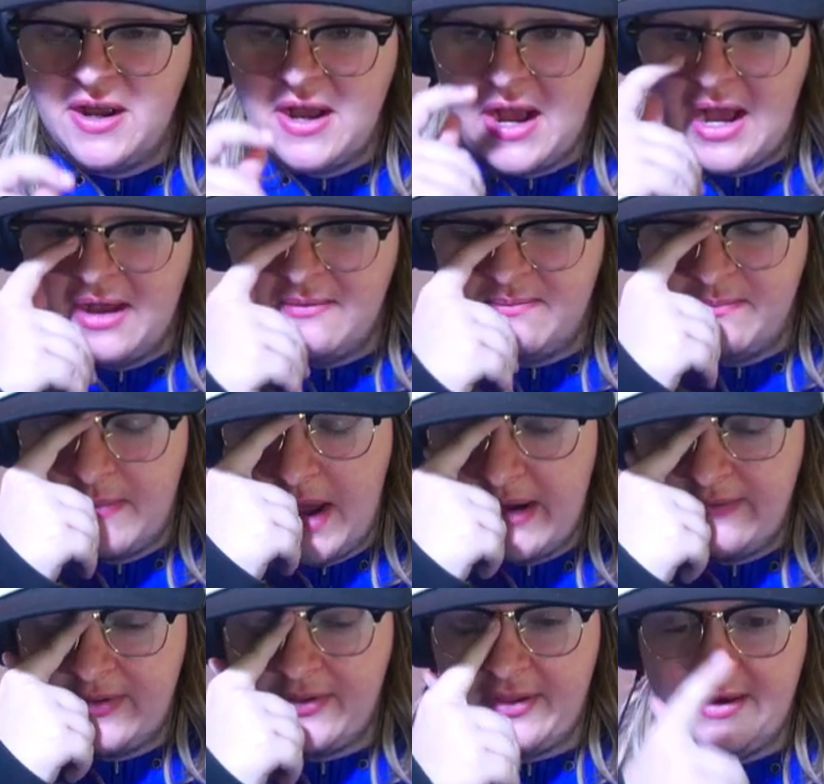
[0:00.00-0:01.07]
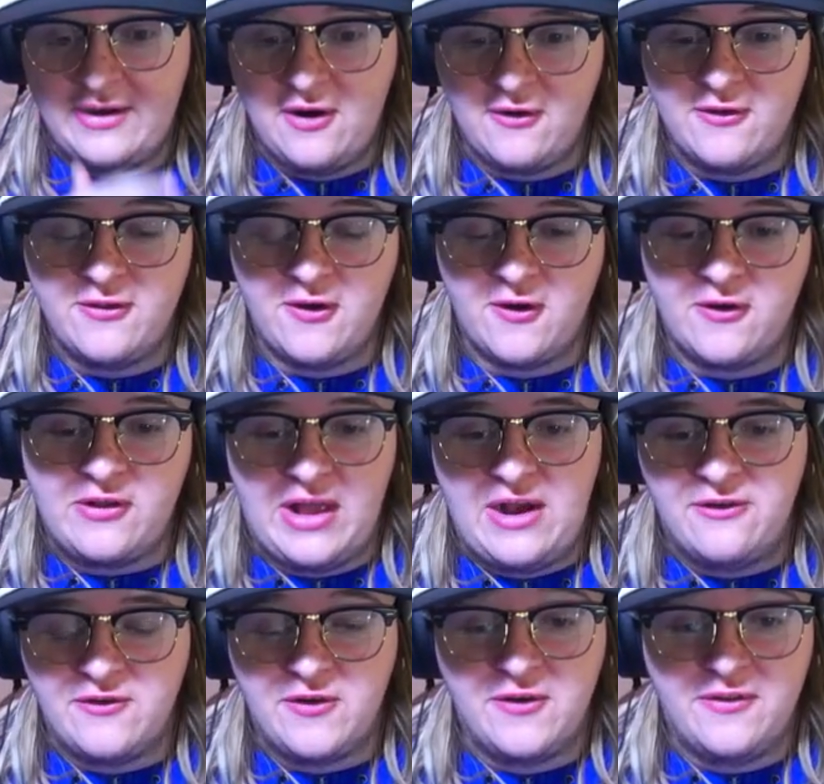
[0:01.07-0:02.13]
Obviously Dark Star
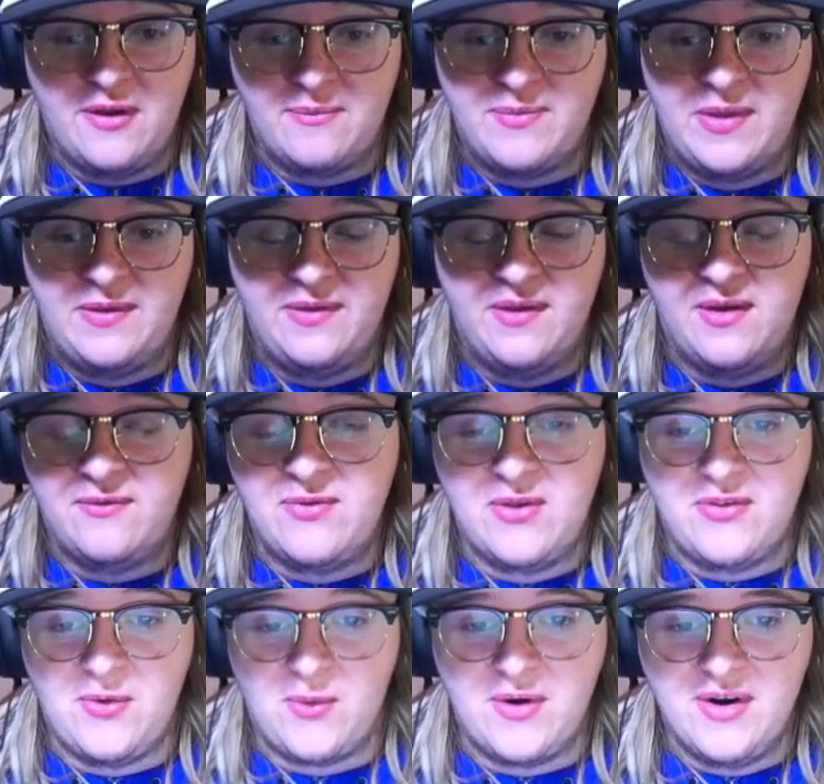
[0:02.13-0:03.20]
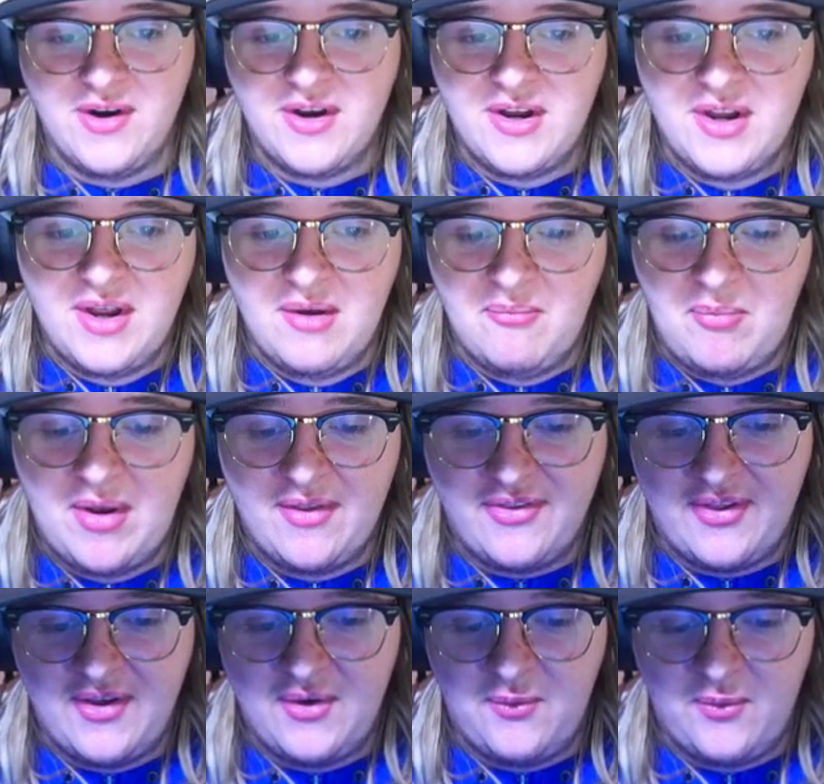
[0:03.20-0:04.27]
Cloud or something of the sort, but,
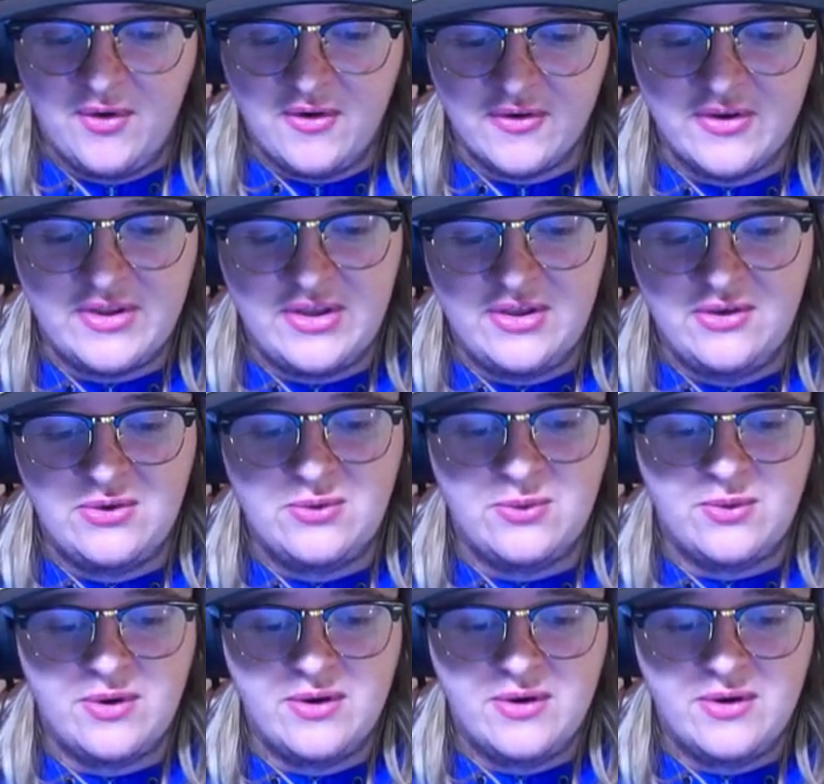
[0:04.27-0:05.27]
what are you?